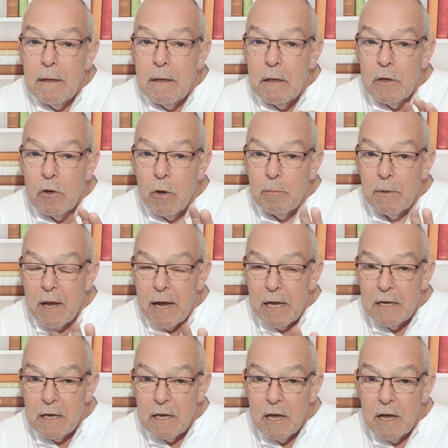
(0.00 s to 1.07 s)
You apply
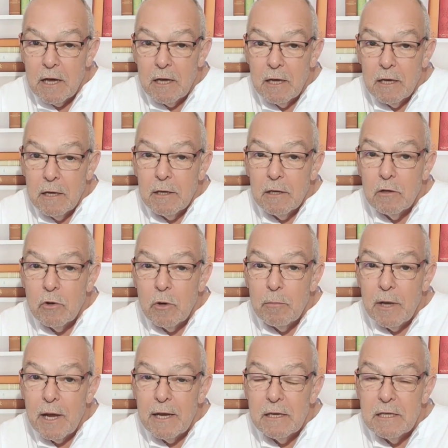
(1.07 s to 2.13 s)
the color, you
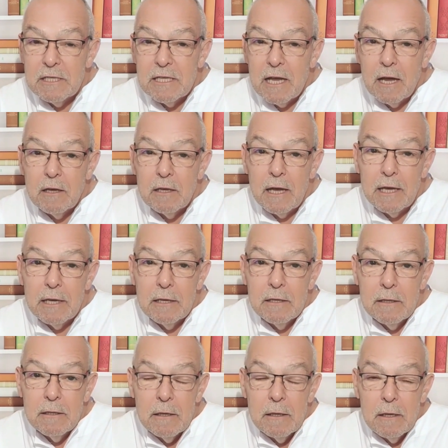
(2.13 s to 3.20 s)
apply the sound, and
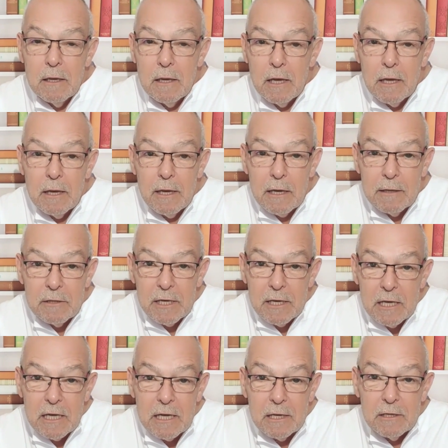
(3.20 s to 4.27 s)

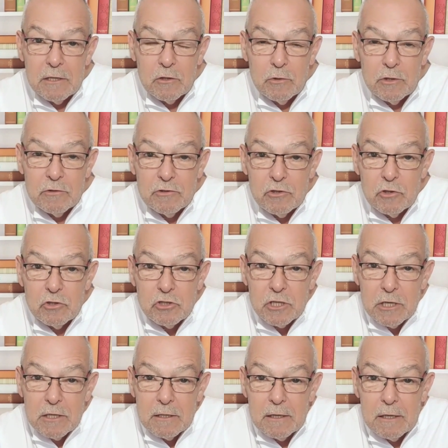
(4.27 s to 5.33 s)
lovingly you infuse
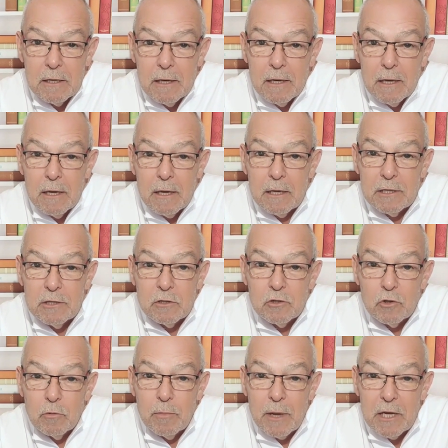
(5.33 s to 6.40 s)
it into
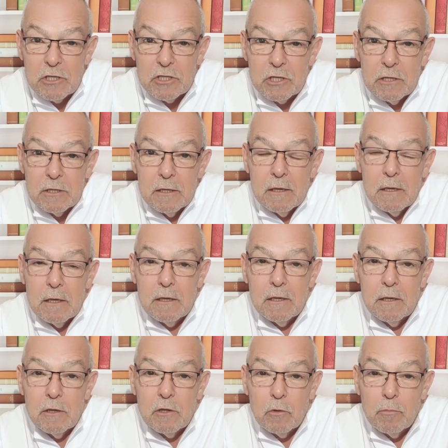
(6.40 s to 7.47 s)
your patient.
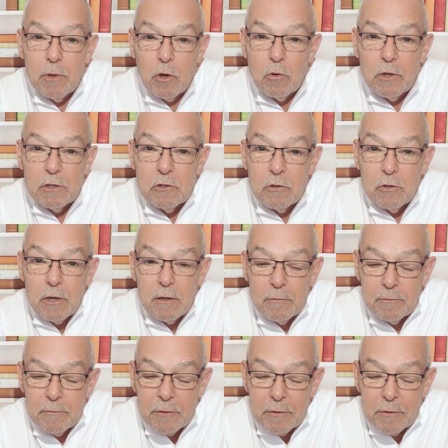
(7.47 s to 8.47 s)
You blow it to them.